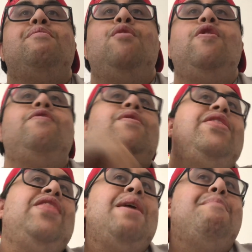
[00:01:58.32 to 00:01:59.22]
move
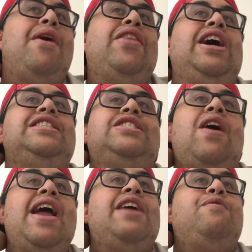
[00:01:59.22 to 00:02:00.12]
with their mother,
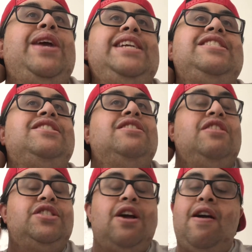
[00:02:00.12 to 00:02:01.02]
Diane
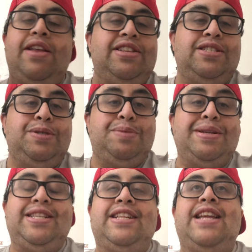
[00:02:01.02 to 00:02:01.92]
Wiest, sorry, this is just
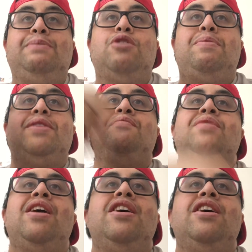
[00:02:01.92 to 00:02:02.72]
basically name dropping,